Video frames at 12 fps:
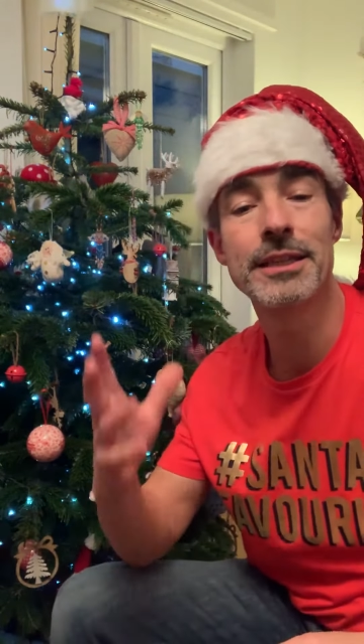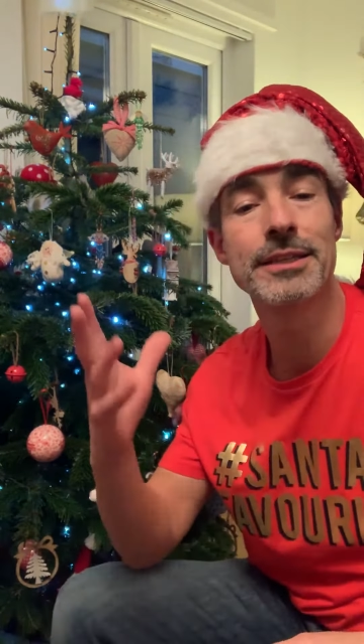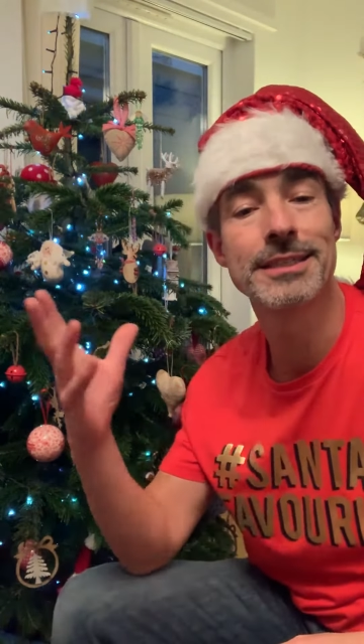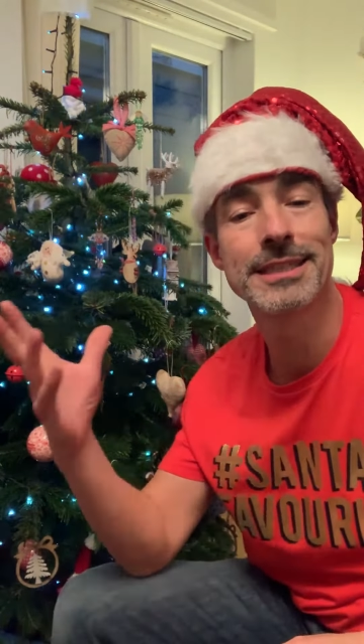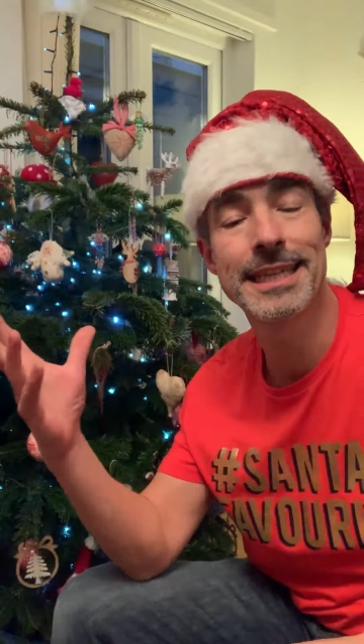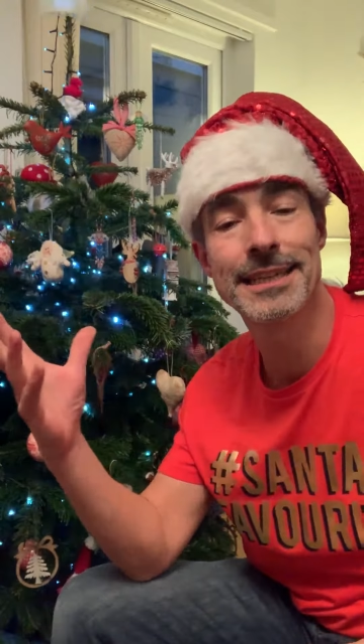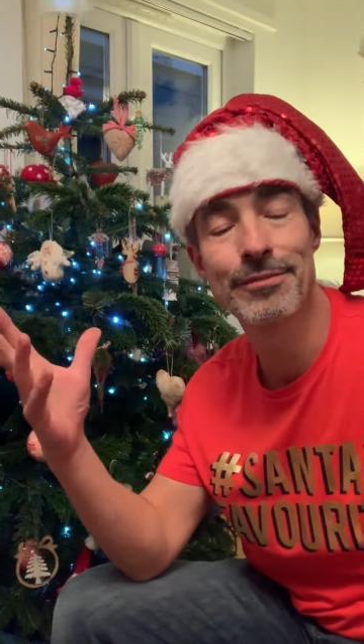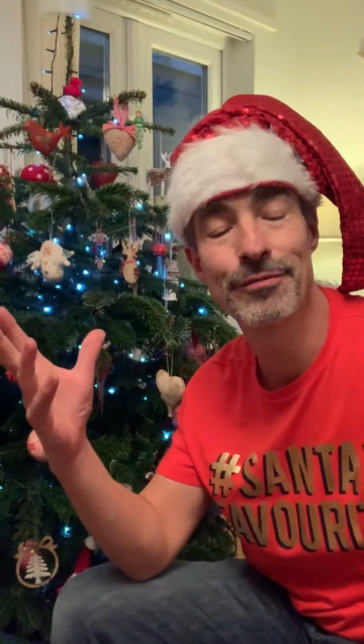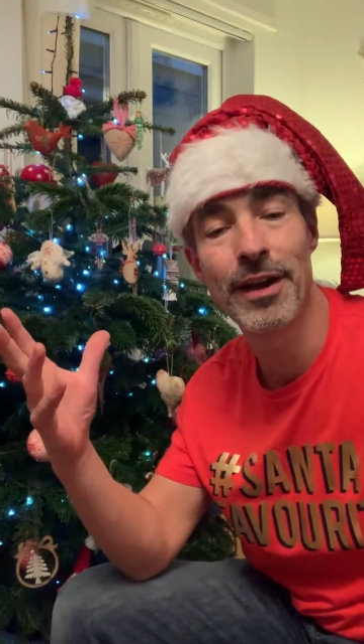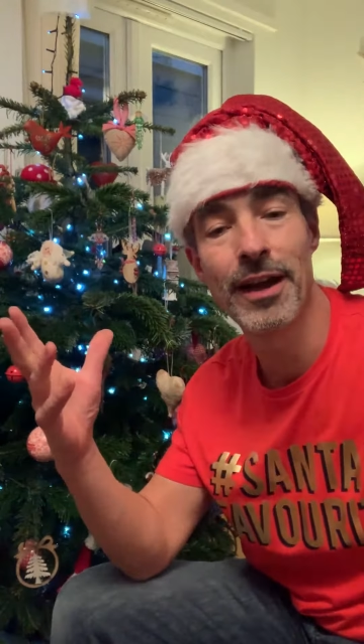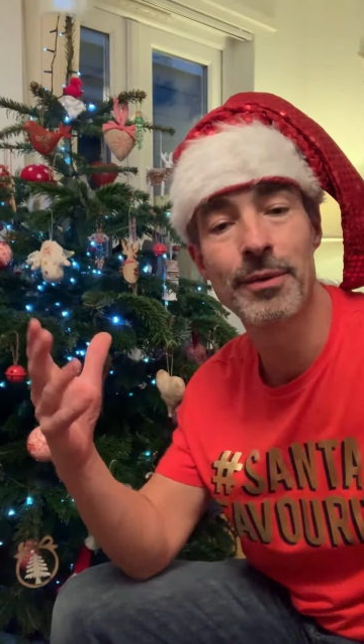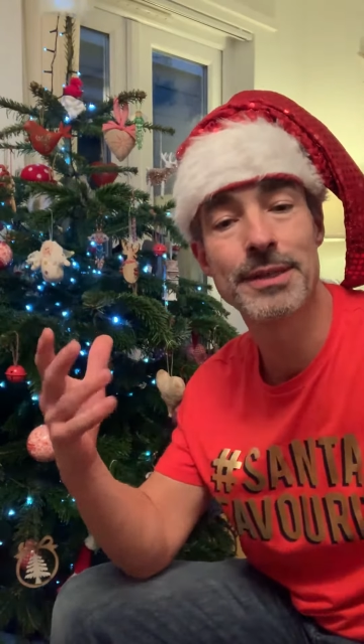Are you seeing the
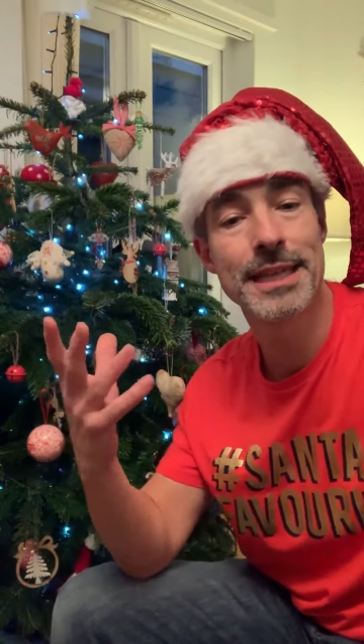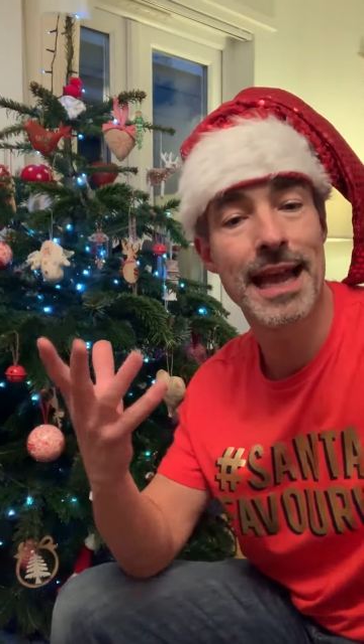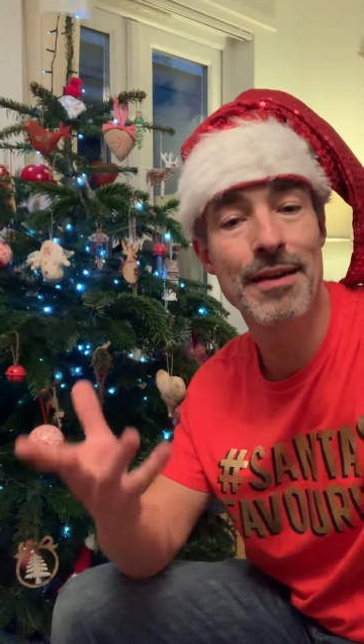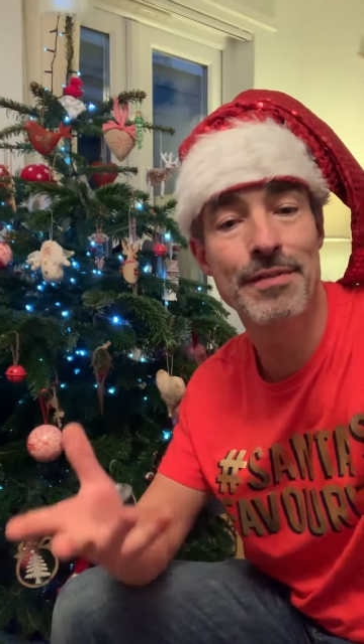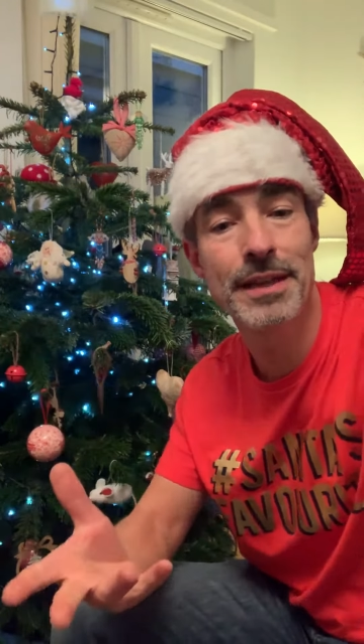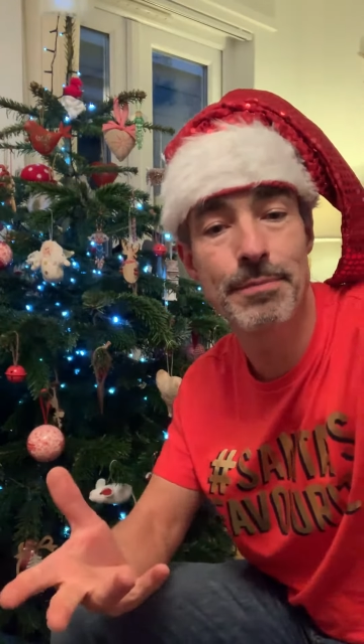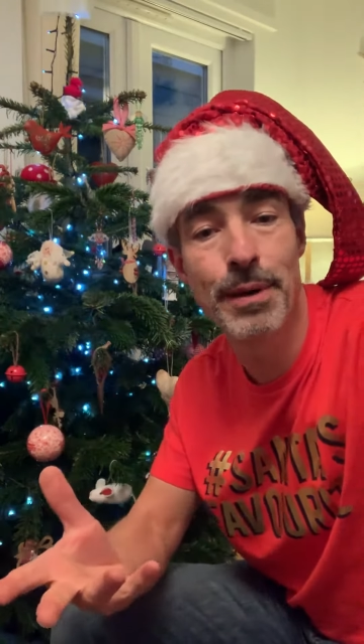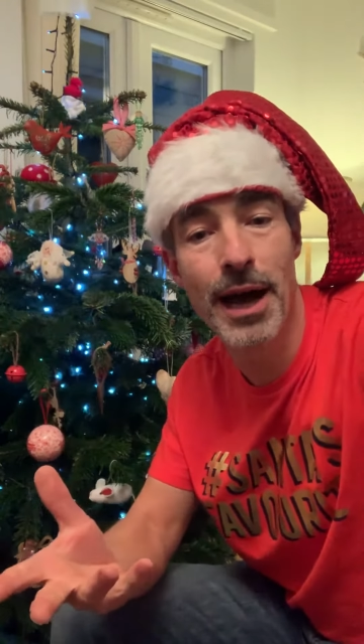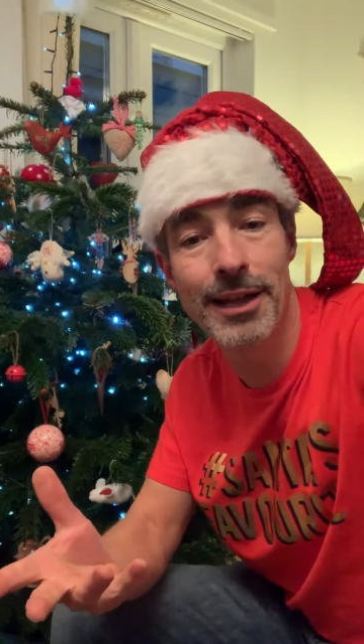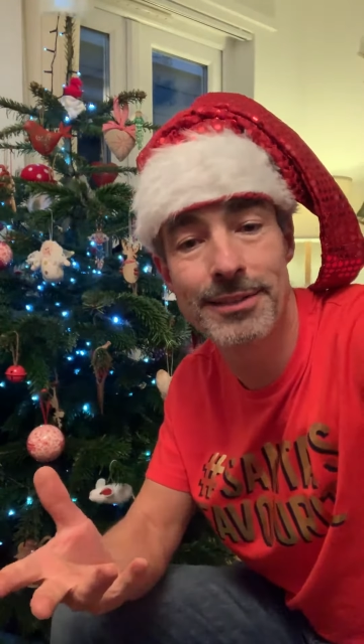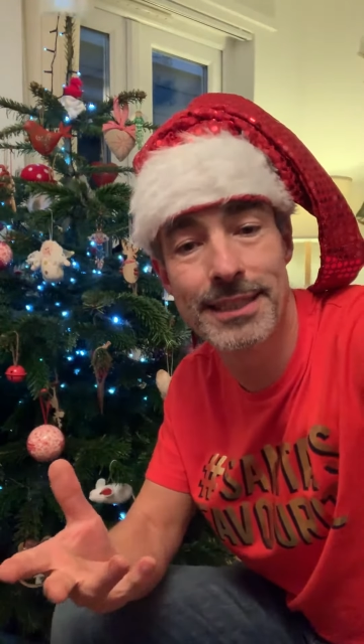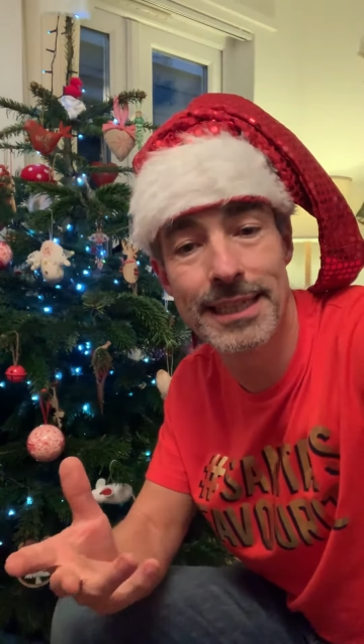fireworks? You're having a
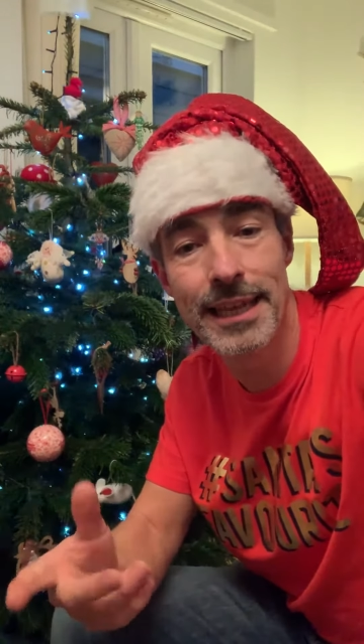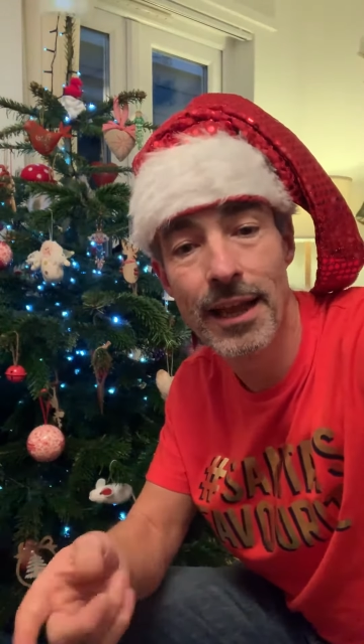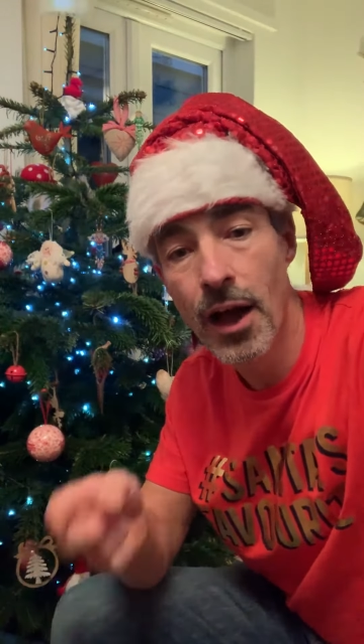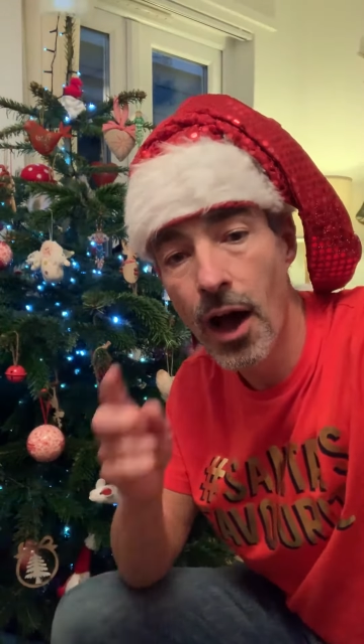party?